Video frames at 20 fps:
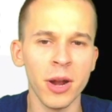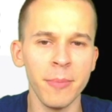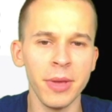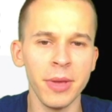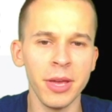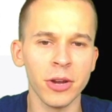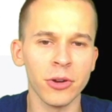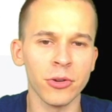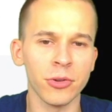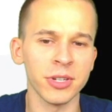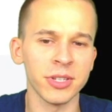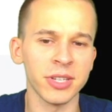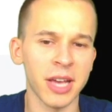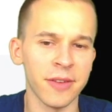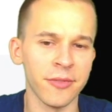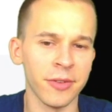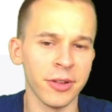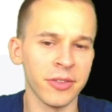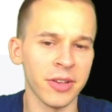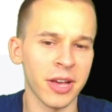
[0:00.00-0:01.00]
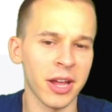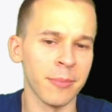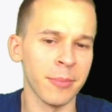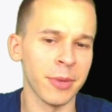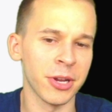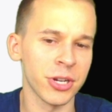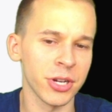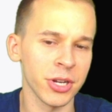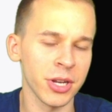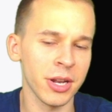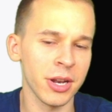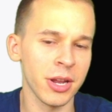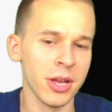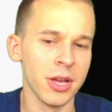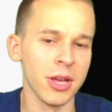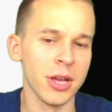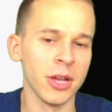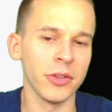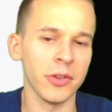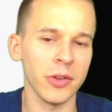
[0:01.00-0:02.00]
being Chris Evans out of Michigan.
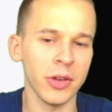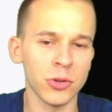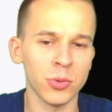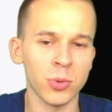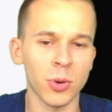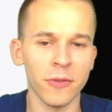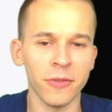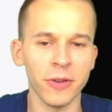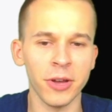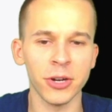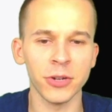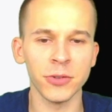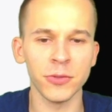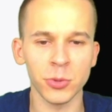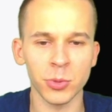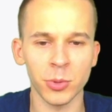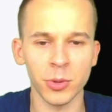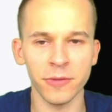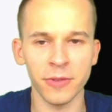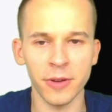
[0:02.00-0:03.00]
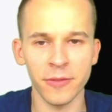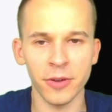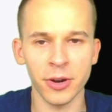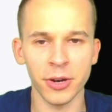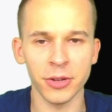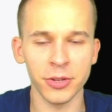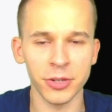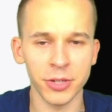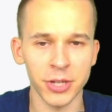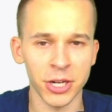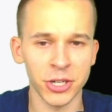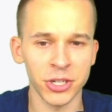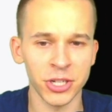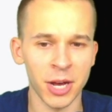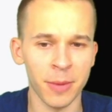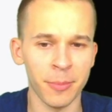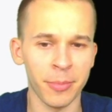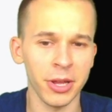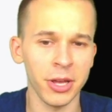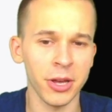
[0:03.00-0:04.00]
So he had 12 carries for 25 yards and a
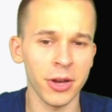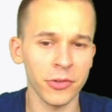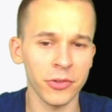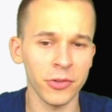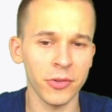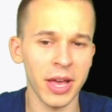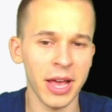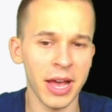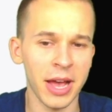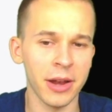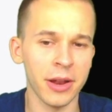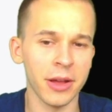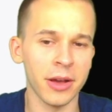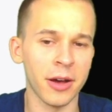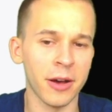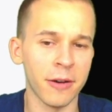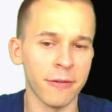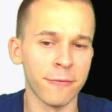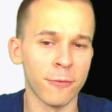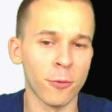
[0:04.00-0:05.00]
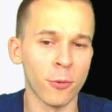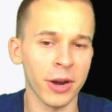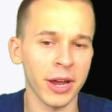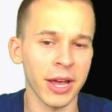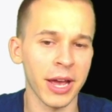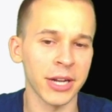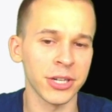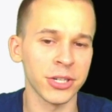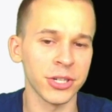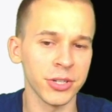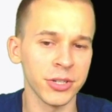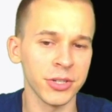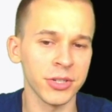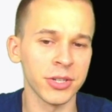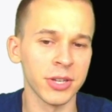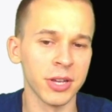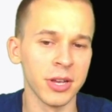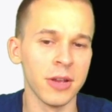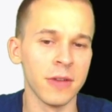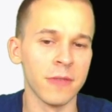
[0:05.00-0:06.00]
touchdown, but he also had 4 catches
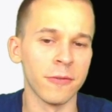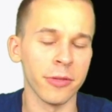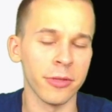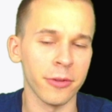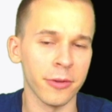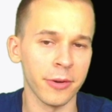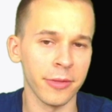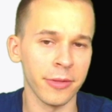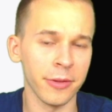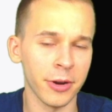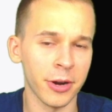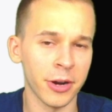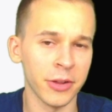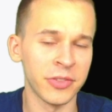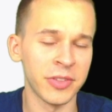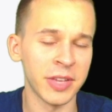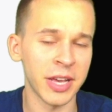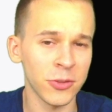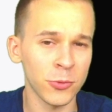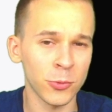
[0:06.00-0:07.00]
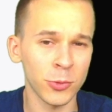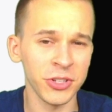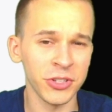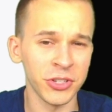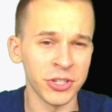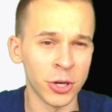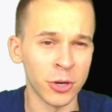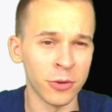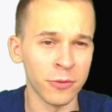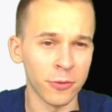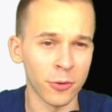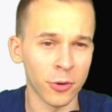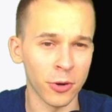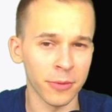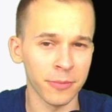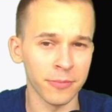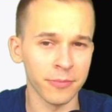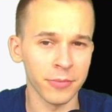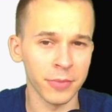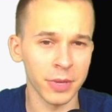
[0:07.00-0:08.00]
for 33 yards. That's what he's known for.
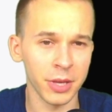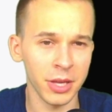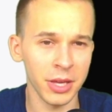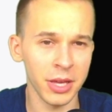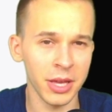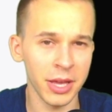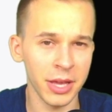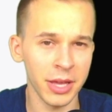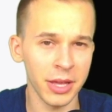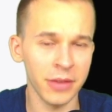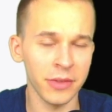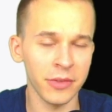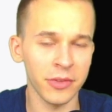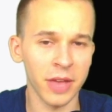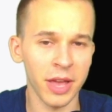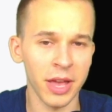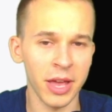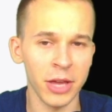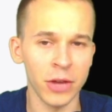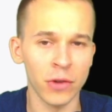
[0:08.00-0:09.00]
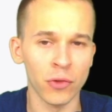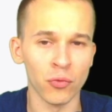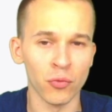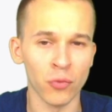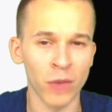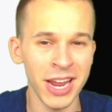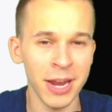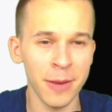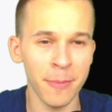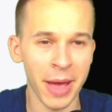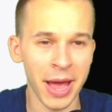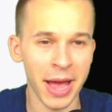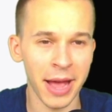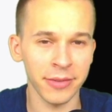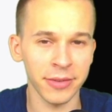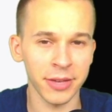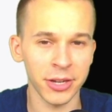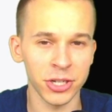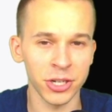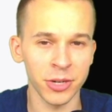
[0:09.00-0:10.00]
He is a great
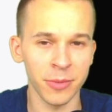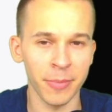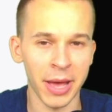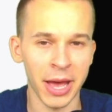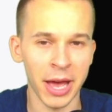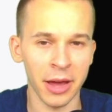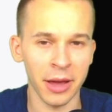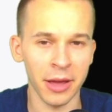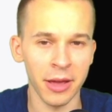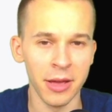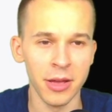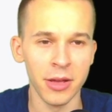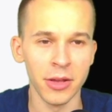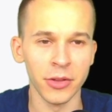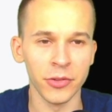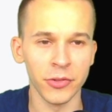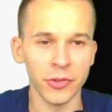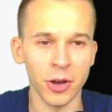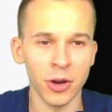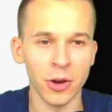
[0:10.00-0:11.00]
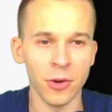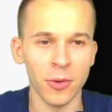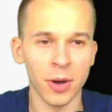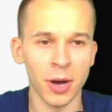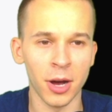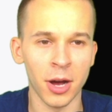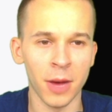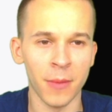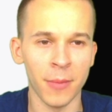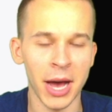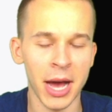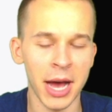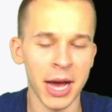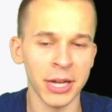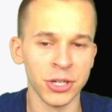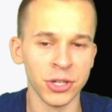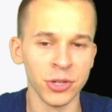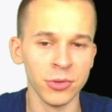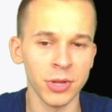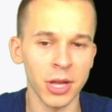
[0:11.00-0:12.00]
pass-catching back, so I
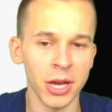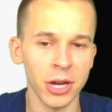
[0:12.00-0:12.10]
do like